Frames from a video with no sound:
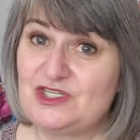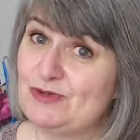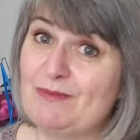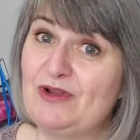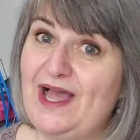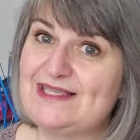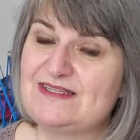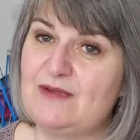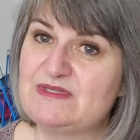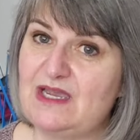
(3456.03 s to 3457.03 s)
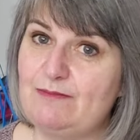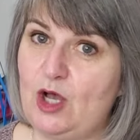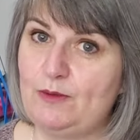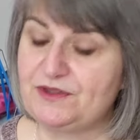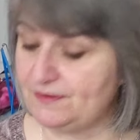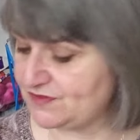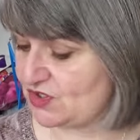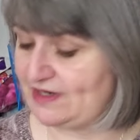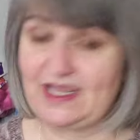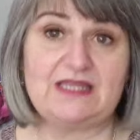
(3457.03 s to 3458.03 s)
As you remember last time, as I bobbled them,
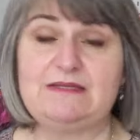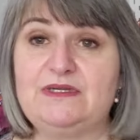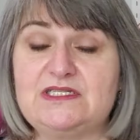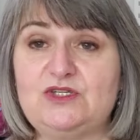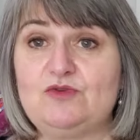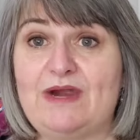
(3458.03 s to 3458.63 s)
trying to get them into